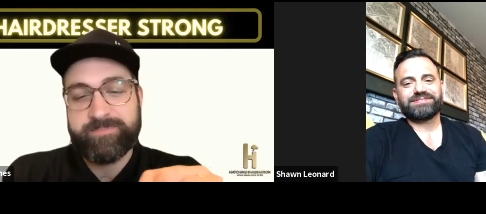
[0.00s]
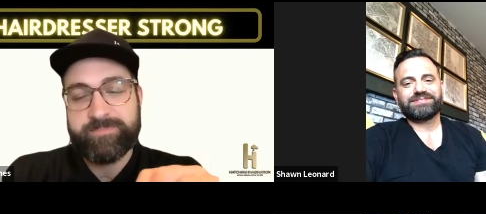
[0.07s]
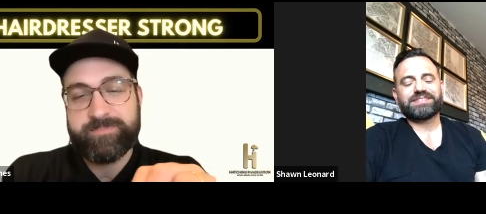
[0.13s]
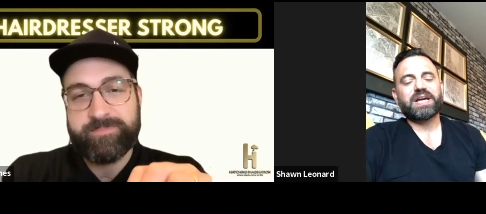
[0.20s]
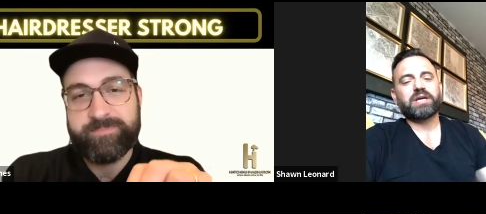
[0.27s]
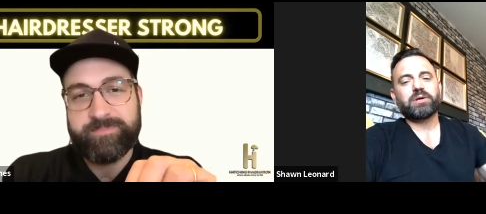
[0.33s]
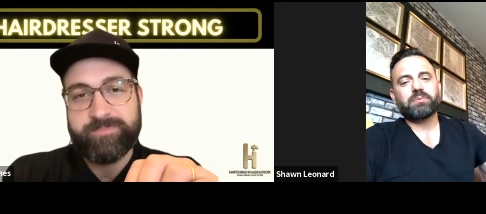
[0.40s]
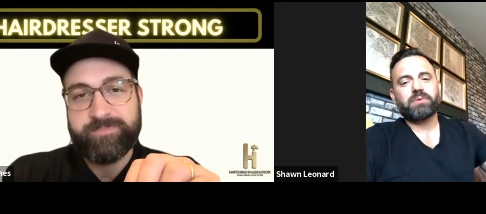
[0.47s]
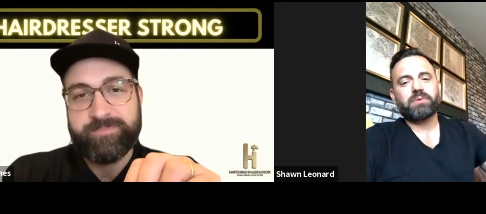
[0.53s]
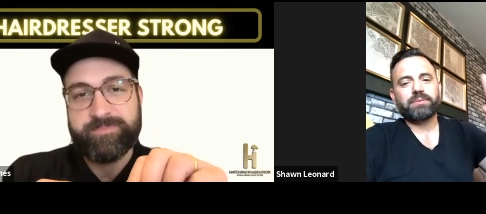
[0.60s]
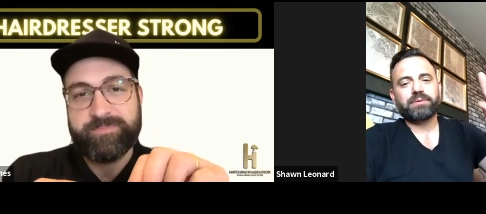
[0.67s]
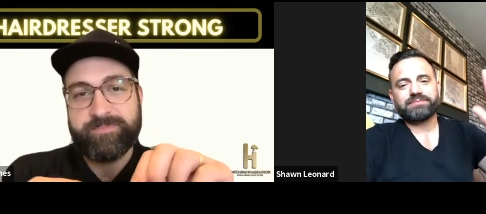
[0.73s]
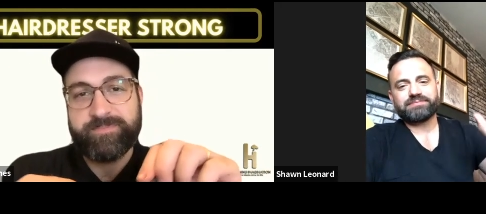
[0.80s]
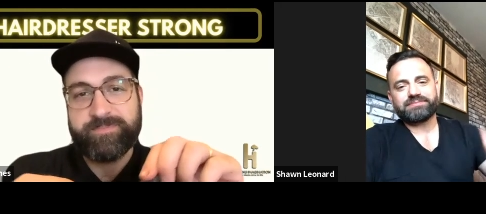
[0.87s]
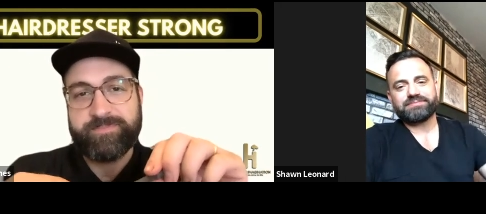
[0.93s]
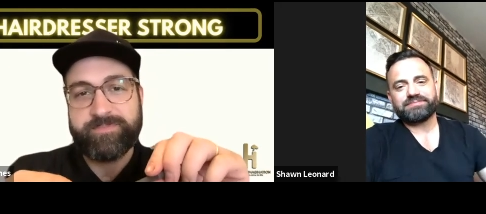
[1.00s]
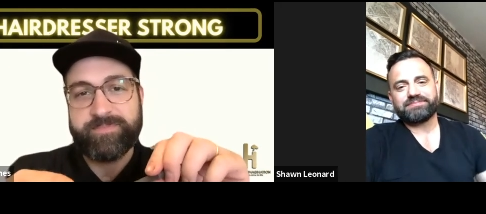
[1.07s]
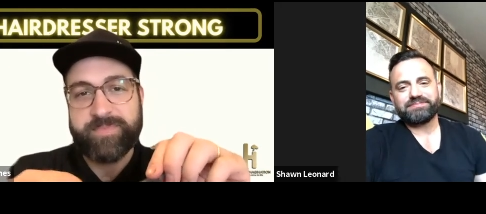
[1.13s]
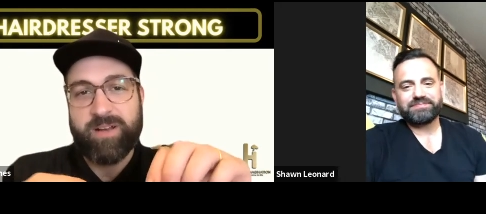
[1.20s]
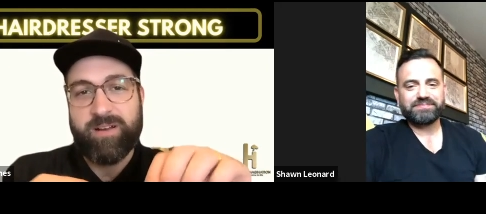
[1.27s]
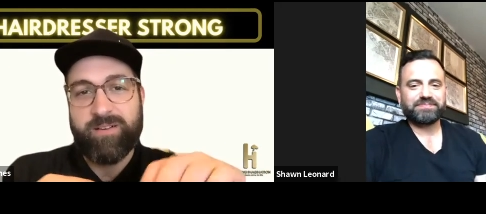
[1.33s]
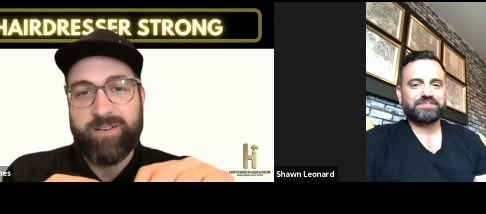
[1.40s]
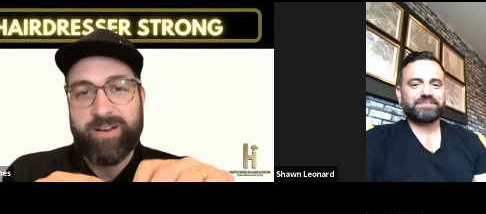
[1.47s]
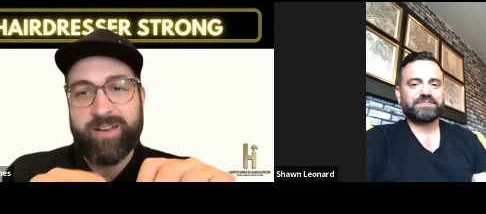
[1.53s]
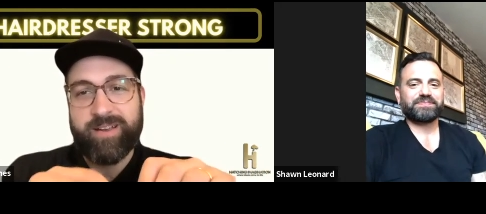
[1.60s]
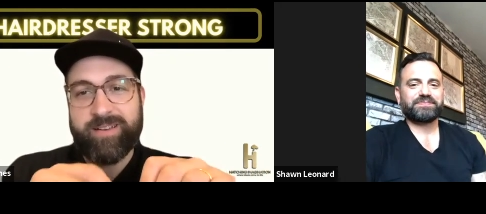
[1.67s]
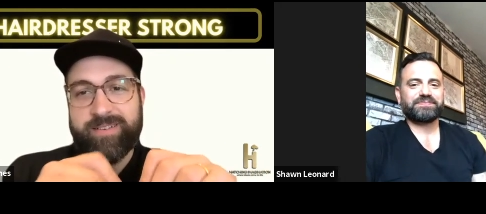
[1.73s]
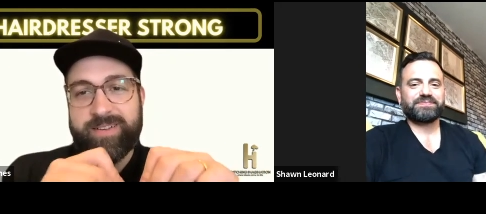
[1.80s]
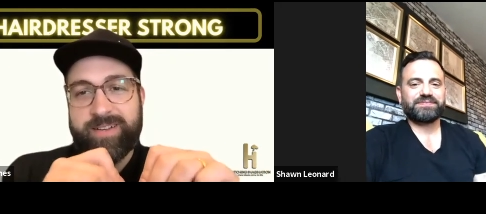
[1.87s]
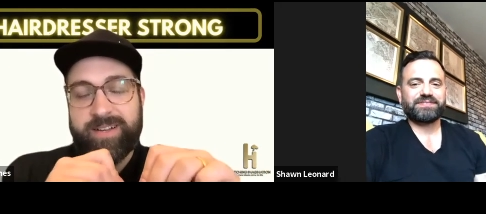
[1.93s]
Speaker 1: Thank you, Robert. All right.
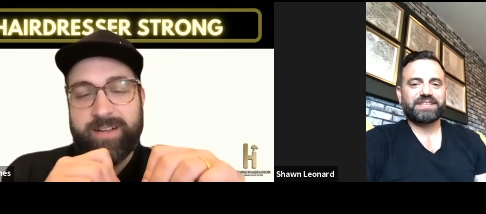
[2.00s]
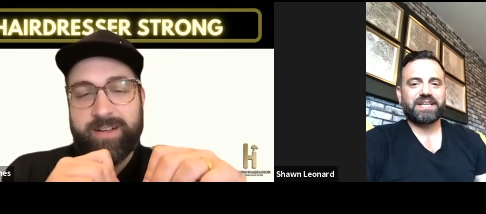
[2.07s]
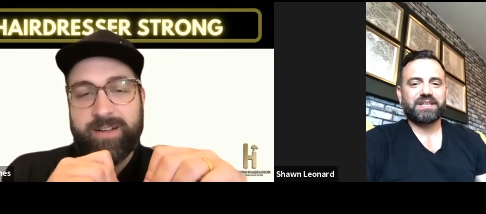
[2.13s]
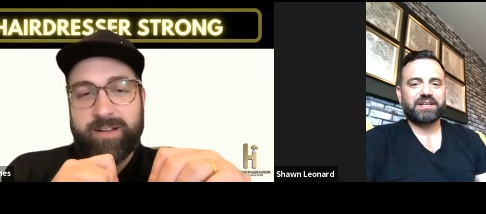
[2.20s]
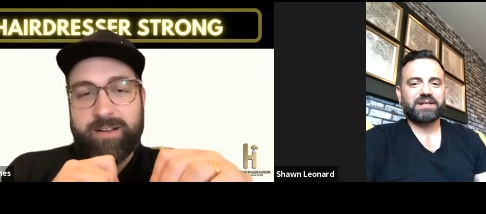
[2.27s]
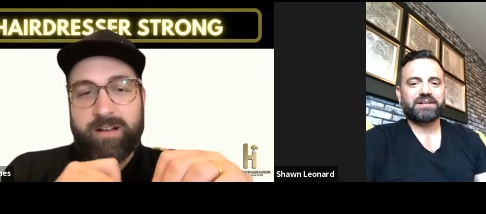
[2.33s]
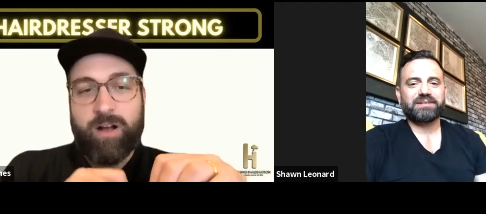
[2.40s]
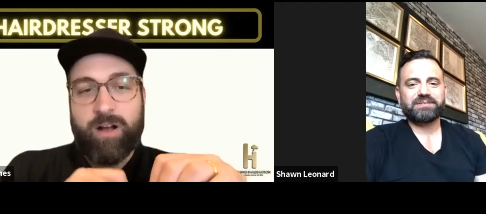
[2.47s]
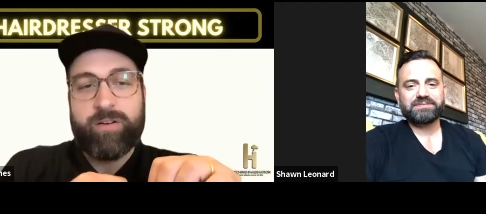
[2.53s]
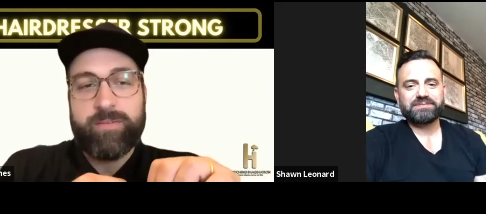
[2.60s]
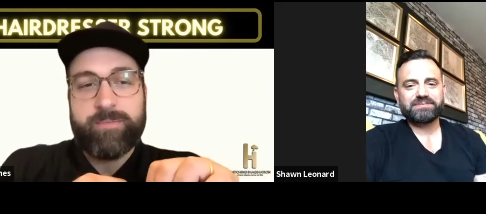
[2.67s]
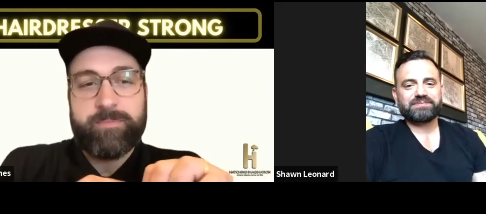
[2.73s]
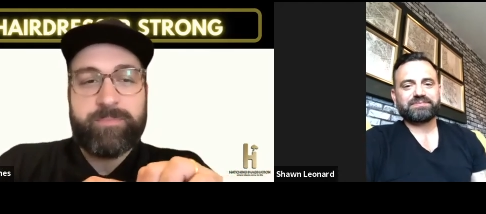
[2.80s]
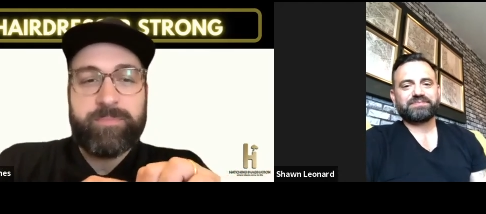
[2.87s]
Take care. Okay.